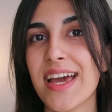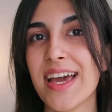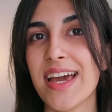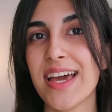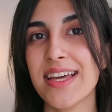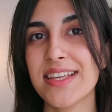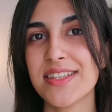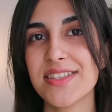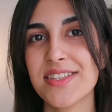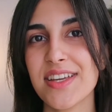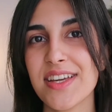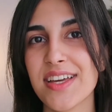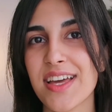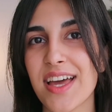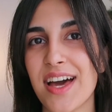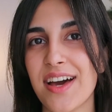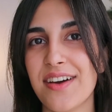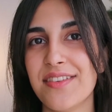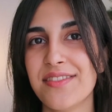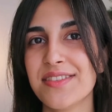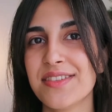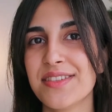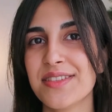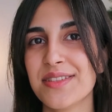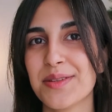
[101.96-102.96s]
It's like
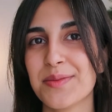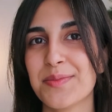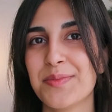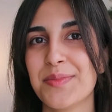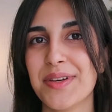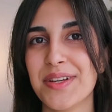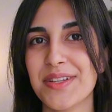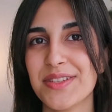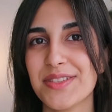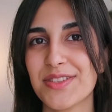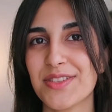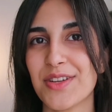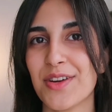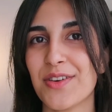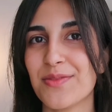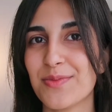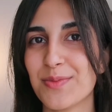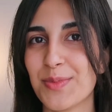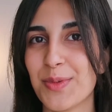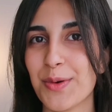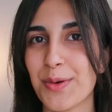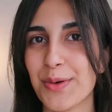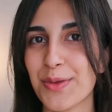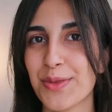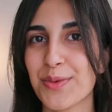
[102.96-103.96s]
having the best of
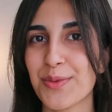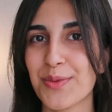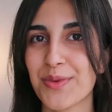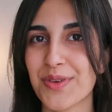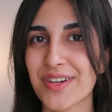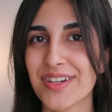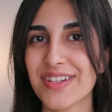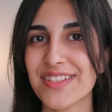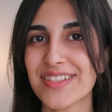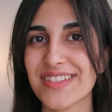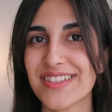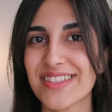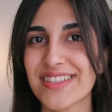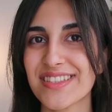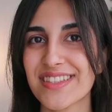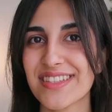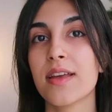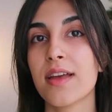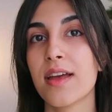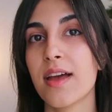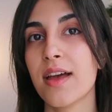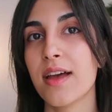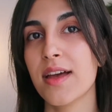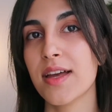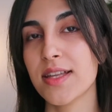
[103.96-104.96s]
both worlds.
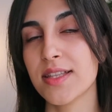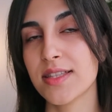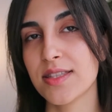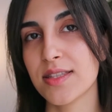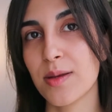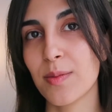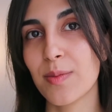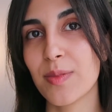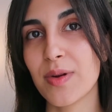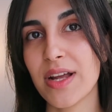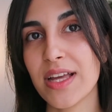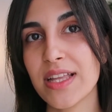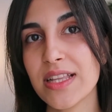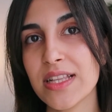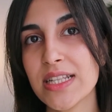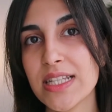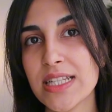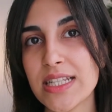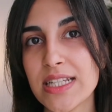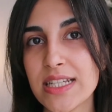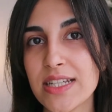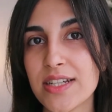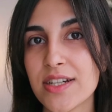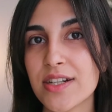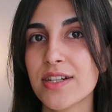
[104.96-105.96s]
The brand
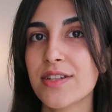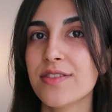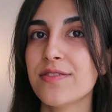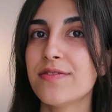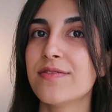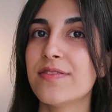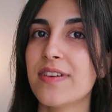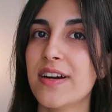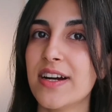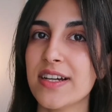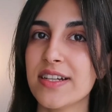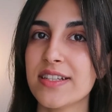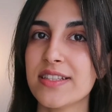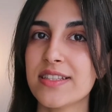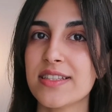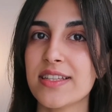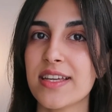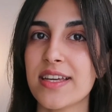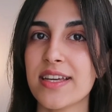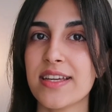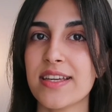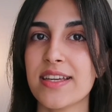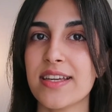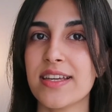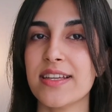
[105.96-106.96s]
Linjer fights
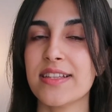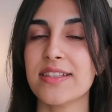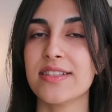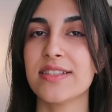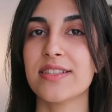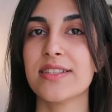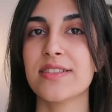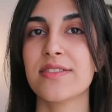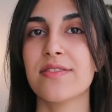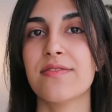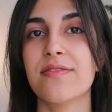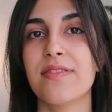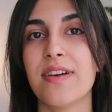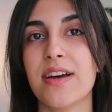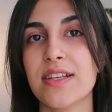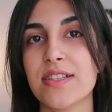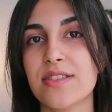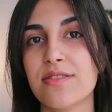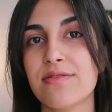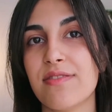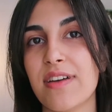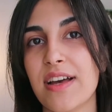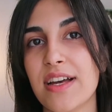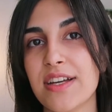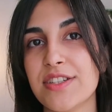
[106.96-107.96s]
against
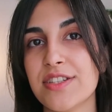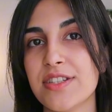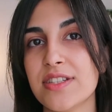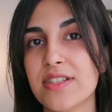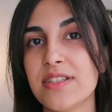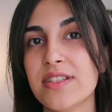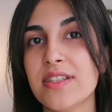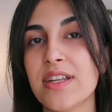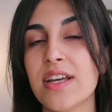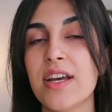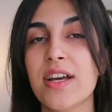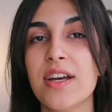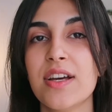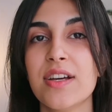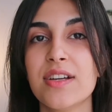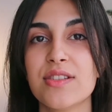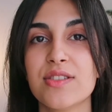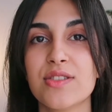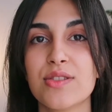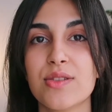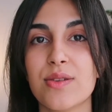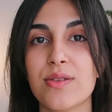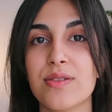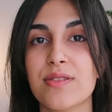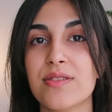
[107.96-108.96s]
fast fashion,
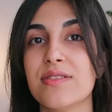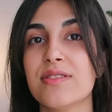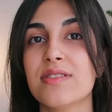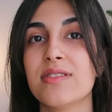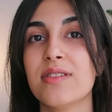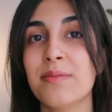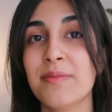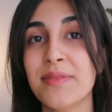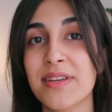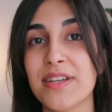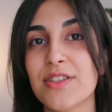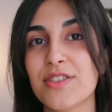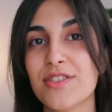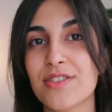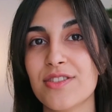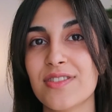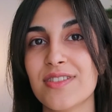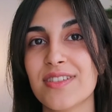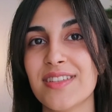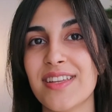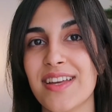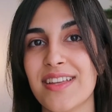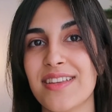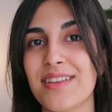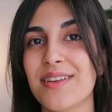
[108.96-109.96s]
so they make
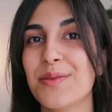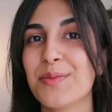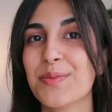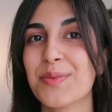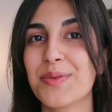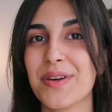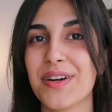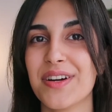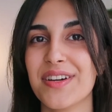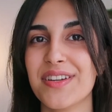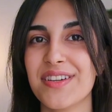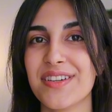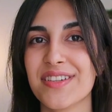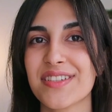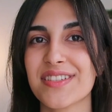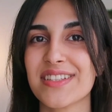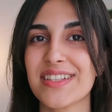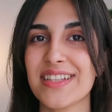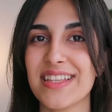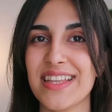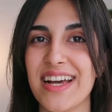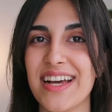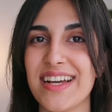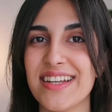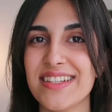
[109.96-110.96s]
sure that their products
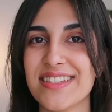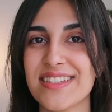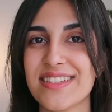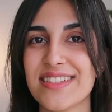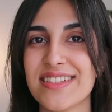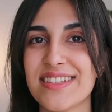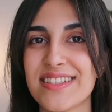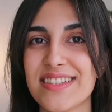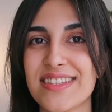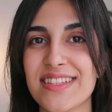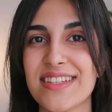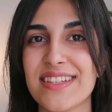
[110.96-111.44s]
last.